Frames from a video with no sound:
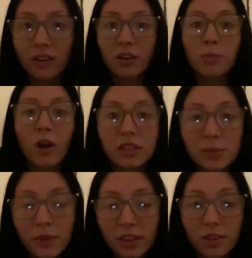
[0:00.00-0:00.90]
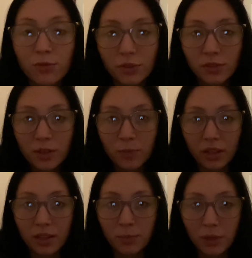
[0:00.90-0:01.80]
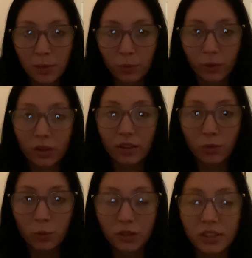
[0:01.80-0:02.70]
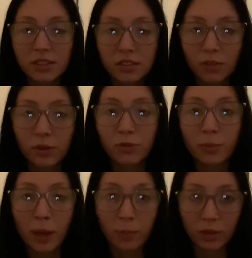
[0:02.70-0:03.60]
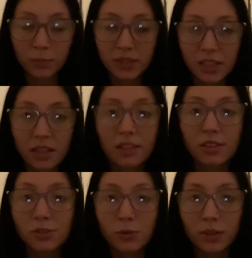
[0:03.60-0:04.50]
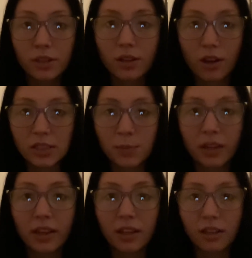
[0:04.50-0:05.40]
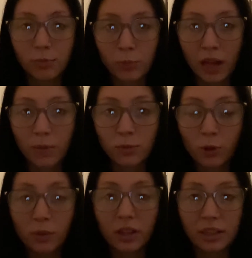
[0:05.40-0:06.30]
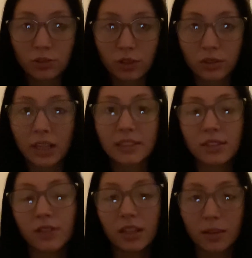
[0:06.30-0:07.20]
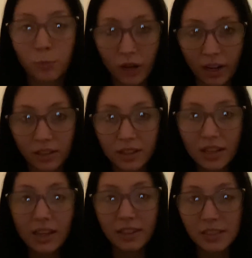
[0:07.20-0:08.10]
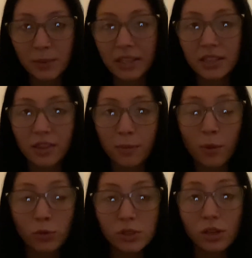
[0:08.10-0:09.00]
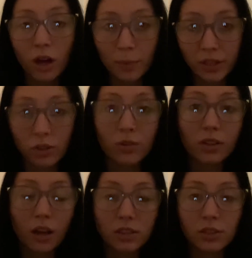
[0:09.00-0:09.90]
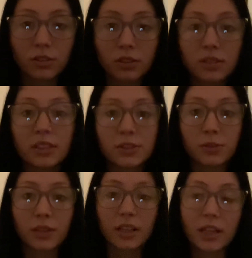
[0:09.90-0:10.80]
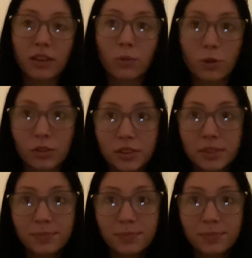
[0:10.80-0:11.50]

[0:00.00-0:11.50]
There are approximately 50 million people in the world that suffer from epilepsy, a disorder caused by the abnormal electrical activity in the brain. This makes it the most common neurological disorder in the world.